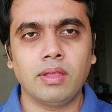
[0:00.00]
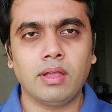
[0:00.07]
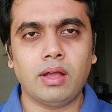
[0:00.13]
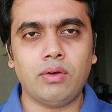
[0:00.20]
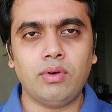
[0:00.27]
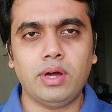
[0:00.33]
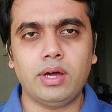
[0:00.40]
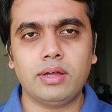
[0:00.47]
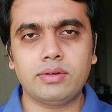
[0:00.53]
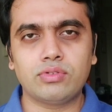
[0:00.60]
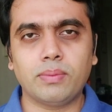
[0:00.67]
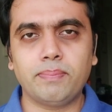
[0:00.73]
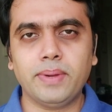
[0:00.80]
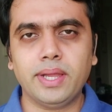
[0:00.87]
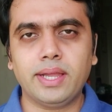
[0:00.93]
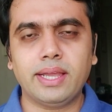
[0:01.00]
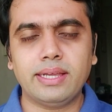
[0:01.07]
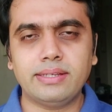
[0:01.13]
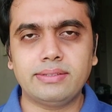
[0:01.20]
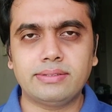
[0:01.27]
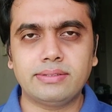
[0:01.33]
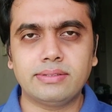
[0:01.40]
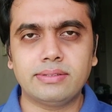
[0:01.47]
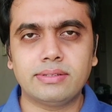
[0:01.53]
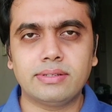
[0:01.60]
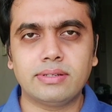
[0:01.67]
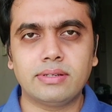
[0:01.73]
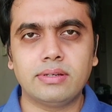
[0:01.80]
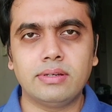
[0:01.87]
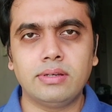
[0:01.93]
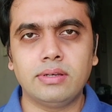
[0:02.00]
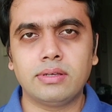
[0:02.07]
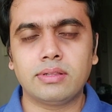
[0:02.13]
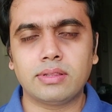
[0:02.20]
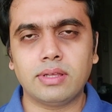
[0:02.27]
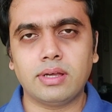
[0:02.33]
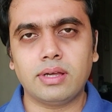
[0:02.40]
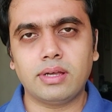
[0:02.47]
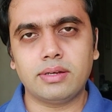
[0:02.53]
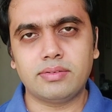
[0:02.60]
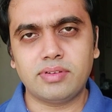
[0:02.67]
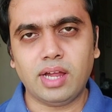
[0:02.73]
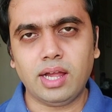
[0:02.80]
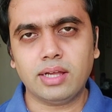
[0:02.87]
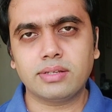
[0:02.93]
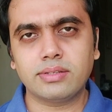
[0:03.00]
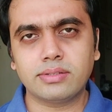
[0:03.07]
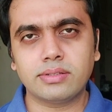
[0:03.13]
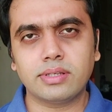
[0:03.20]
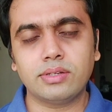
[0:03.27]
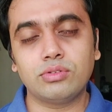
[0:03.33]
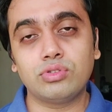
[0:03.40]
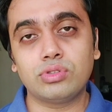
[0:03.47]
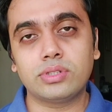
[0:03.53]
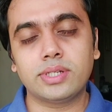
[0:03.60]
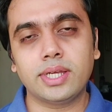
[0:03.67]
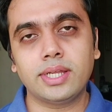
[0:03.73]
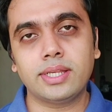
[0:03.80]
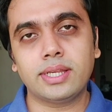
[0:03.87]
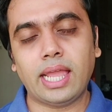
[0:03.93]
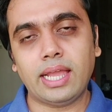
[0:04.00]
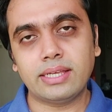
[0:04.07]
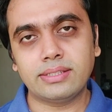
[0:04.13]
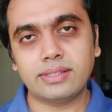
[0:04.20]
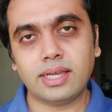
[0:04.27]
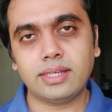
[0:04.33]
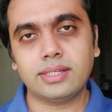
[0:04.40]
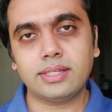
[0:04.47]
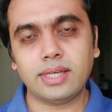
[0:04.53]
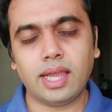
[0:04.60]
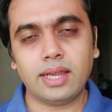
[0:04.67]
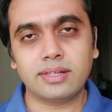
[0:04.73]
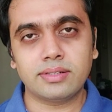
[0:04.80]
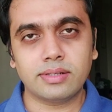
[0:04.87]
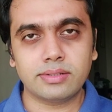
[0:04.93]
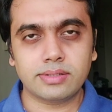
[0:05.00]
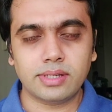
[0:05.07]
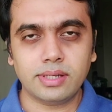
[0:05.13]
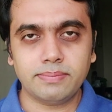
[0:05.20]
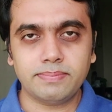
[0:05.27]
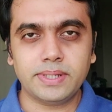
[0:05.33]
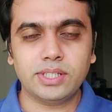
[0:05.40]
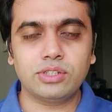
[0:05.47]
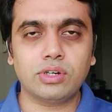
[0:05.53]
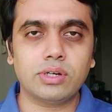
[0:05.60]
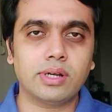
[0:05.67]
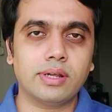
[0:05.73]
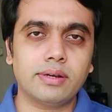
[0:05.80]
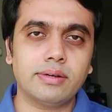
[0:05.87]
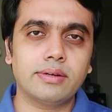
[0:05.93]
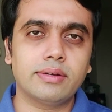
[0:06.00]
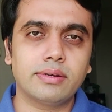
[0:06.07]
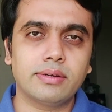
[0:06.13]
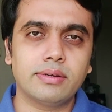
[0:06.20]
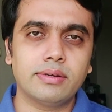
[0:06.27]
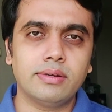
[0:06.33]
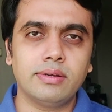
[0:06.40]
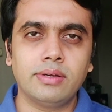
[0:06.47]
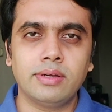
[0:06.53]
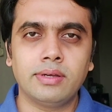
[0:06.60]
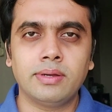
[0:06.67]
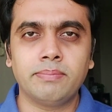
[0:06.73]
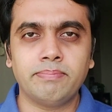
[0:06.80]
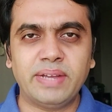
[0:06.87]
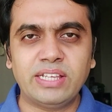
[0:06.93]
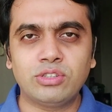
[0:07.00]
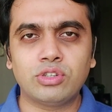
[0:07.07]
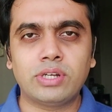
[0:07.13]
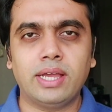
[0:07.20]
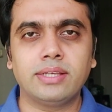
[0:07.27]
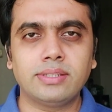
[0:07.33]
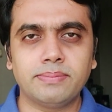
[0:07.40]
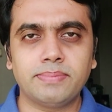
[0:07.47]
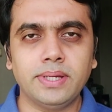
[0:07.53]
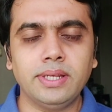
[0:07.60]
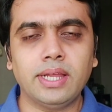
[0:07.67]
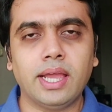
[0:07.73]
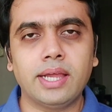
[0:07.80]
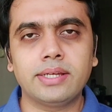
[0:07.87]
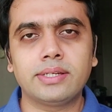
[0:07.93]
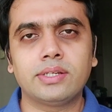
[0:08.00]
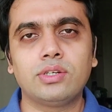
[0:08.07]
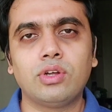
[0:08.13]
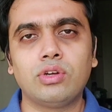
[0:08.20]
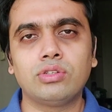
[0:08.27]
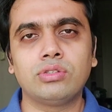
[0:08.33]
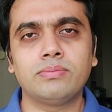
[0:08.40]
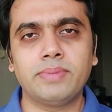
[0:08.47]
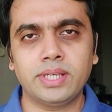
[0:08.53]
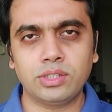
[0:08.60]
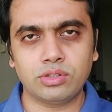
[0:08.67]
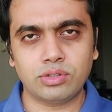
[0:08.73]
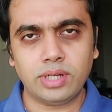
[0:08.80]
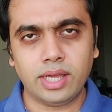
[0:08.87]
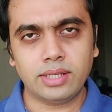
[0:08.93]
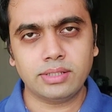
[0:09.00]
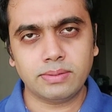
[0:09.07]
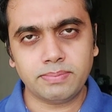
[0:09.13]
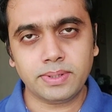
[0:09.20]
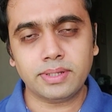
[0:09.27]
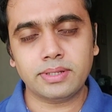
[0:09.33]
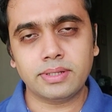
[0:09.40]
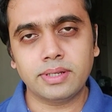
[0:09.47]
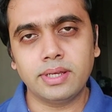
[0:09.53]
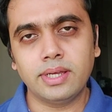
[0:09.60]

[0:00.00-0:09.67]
Our topic is the drugs used in anxiety and sleep disorder, benzodiazepine and non-benzodiazepine.